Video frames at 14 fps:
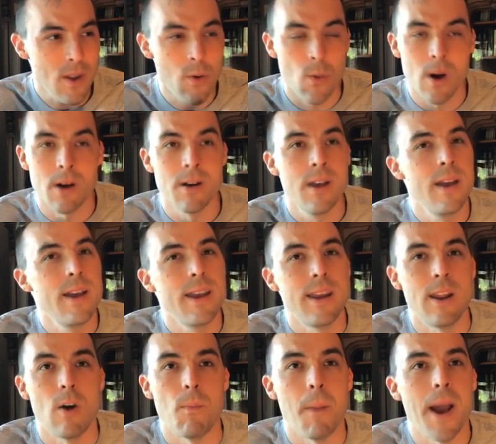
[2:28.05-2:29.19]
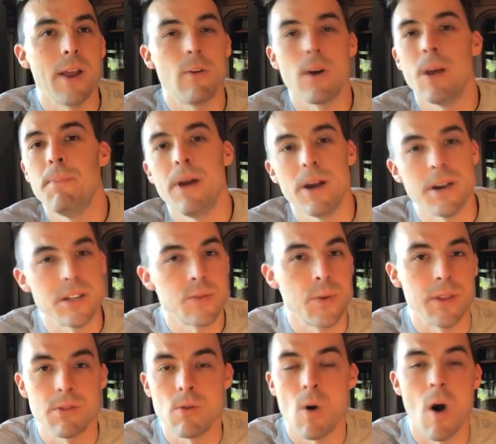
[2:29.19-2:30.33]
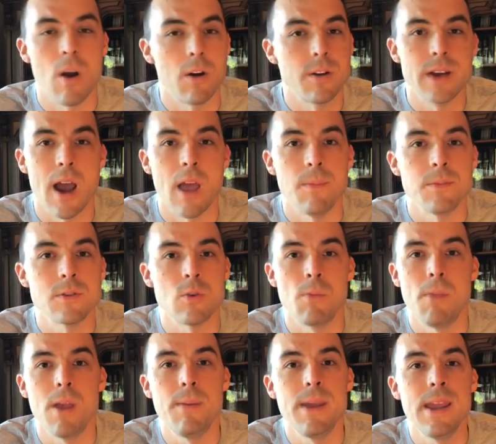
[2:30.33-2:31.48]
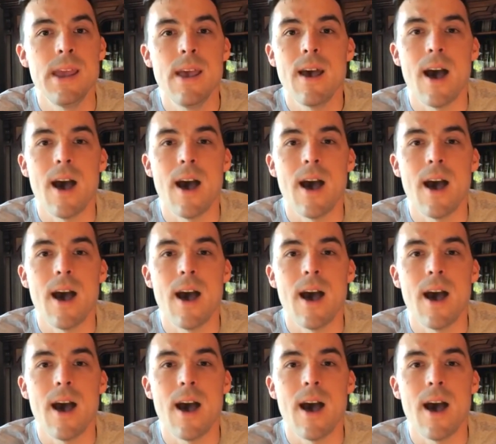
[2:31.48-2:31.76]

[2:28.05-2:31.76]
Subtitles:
my grandparents went through harder times, or maybe